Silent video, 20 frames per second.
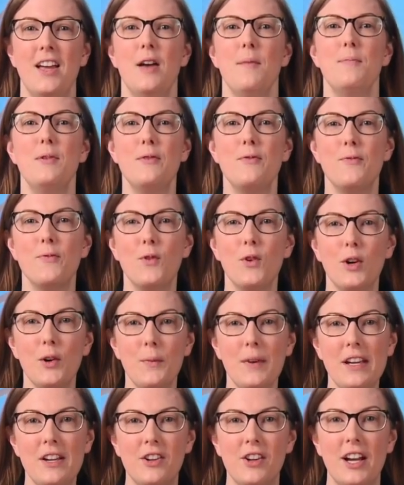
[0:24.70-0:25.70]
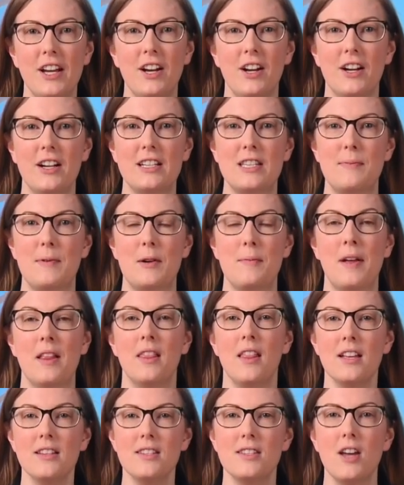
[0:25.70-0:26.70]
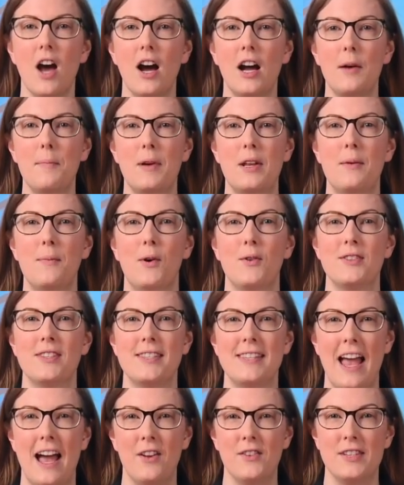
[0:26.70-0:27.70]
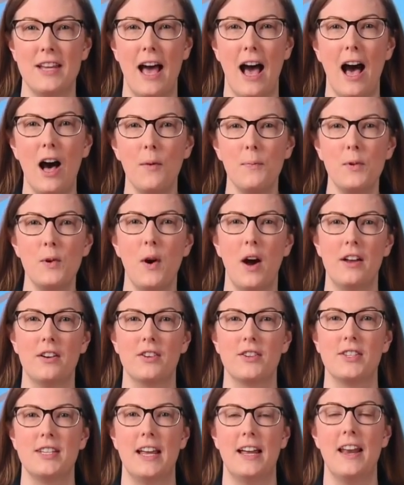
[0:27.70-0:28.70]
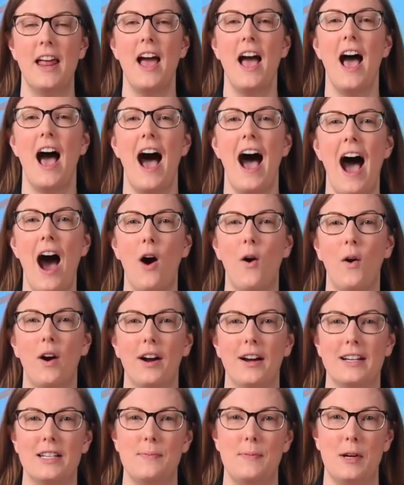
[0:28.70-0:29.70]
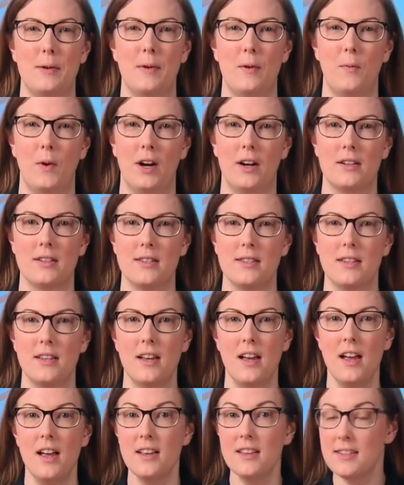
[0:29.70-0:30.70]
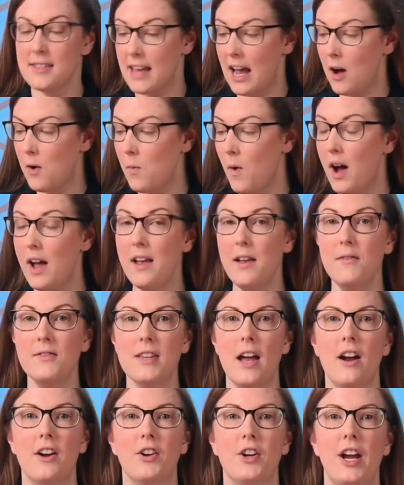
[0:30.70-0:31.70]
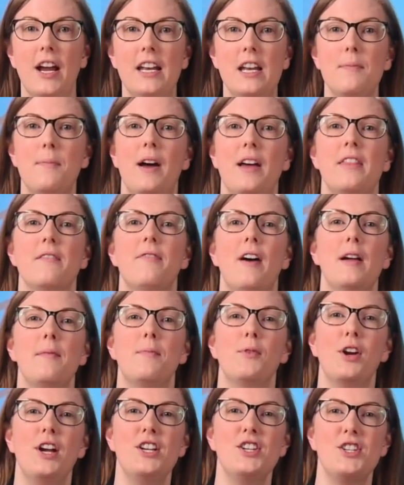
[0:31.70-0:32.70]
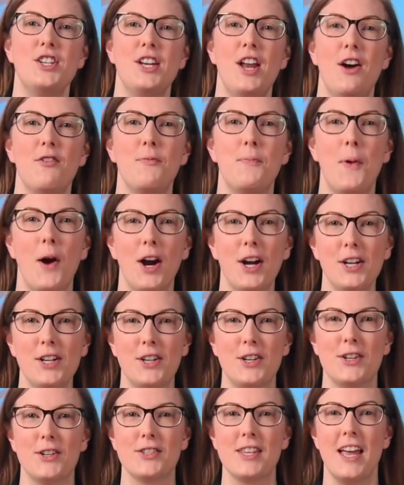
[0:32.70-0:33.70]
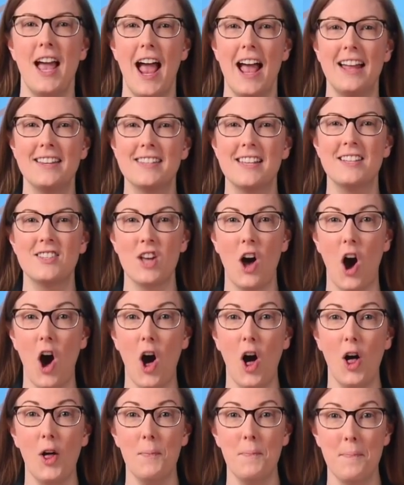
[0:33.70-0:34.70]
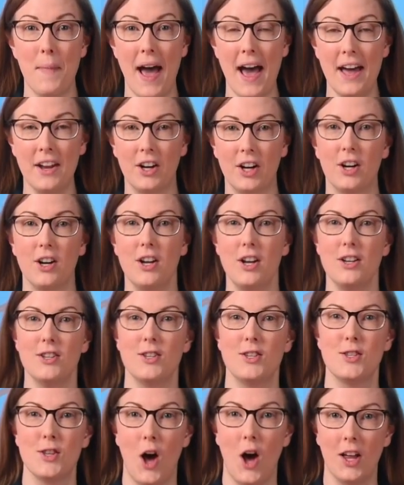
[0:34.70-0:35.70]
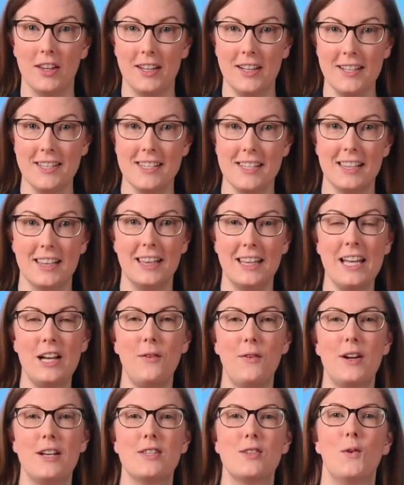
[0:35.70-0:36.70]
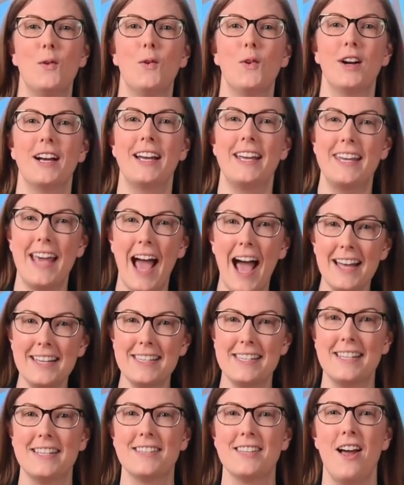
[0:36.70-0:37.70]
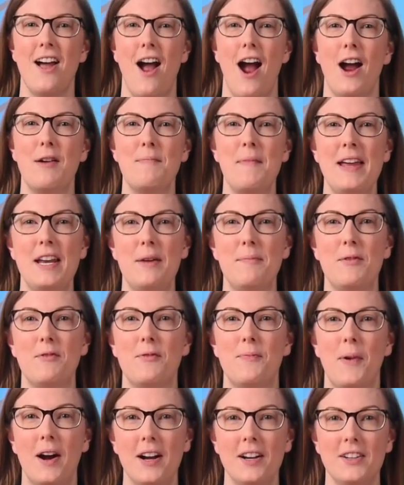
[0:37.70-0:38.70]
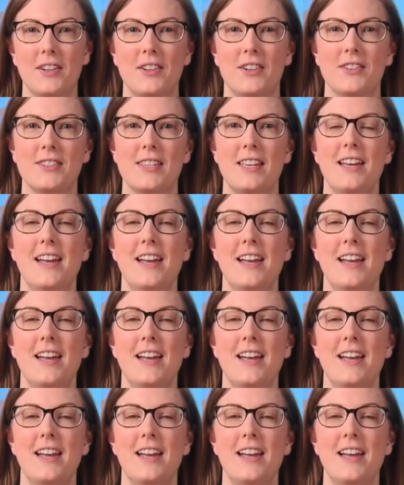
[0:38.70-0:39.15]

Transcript: Before we create our experiment, let's talk a bit about sound to help you understand how our experiment works. Sound waves are created by the vibration of particles, and since all matter, solids, liquids, or gases, are made up of particles,